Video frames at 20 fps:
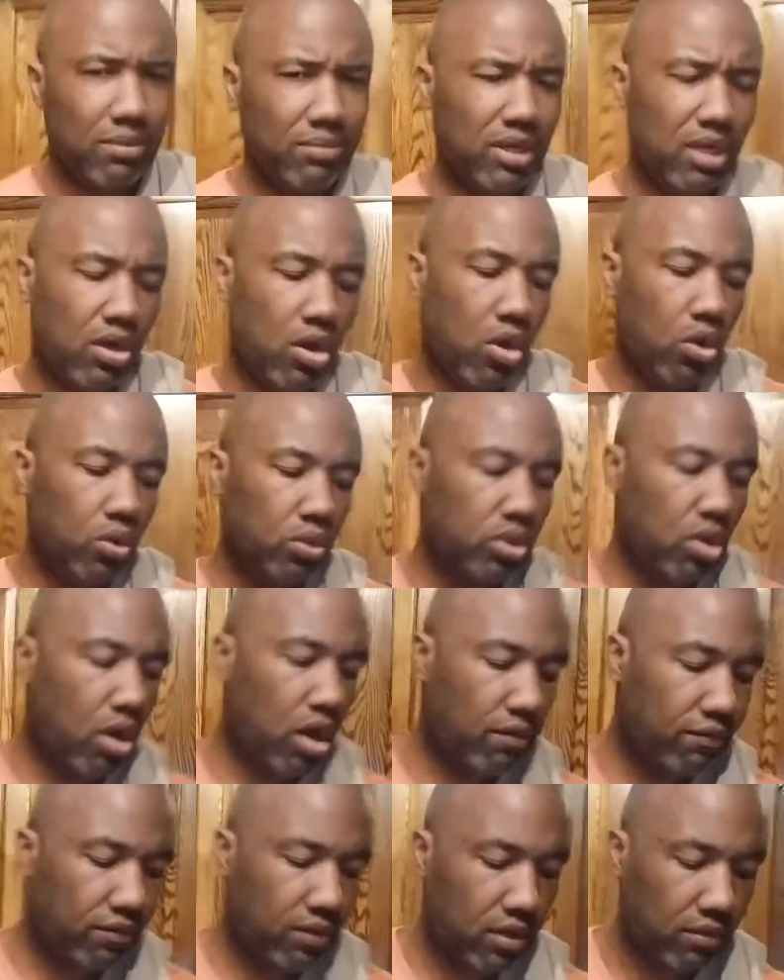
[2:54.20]
going to hold
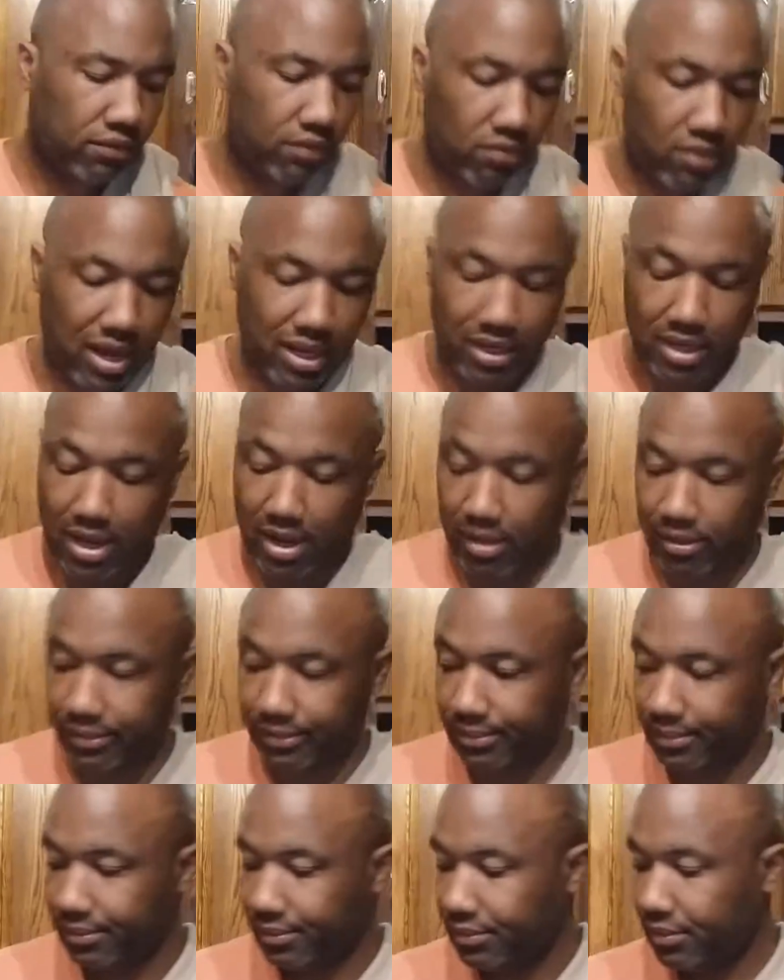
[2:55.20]
off on for right now.
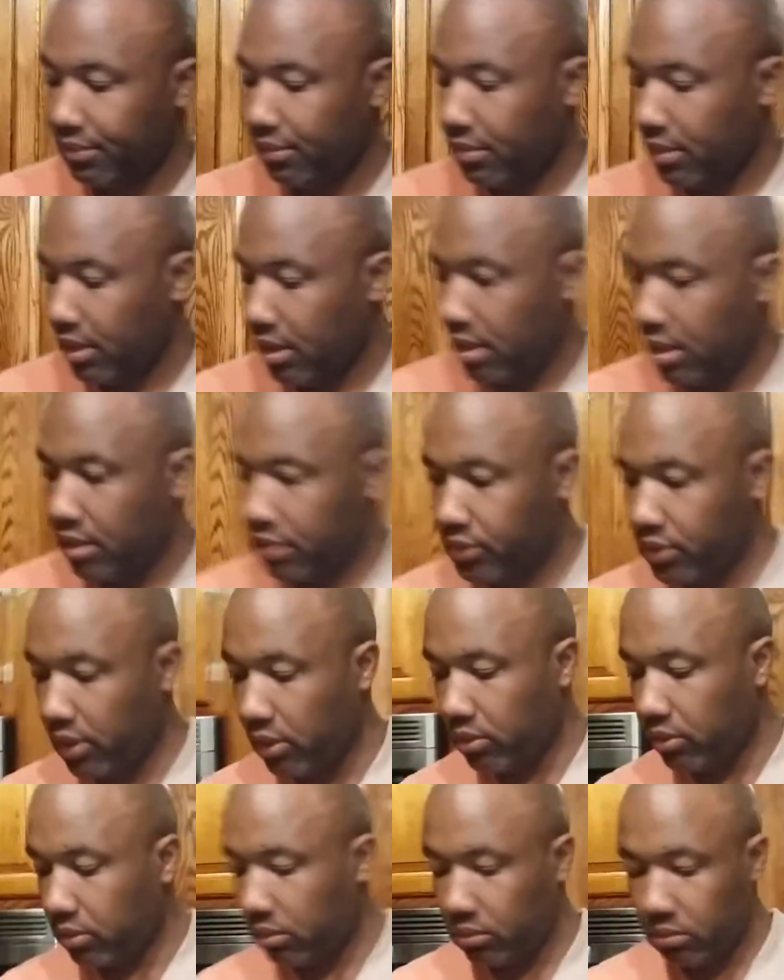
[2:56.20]

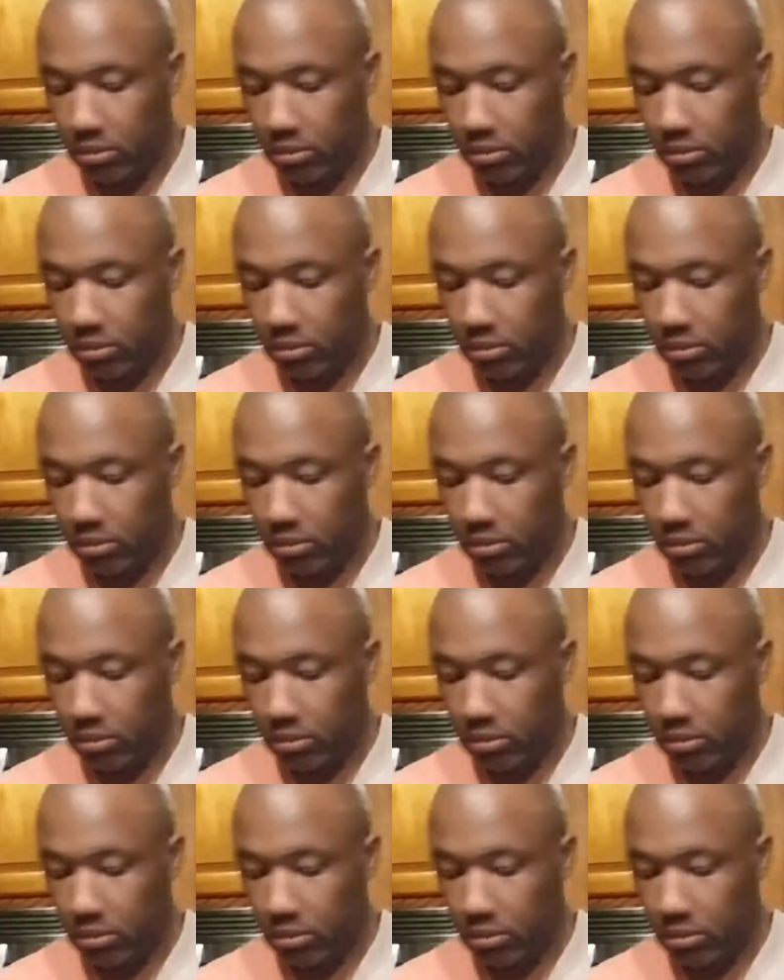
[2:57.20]
So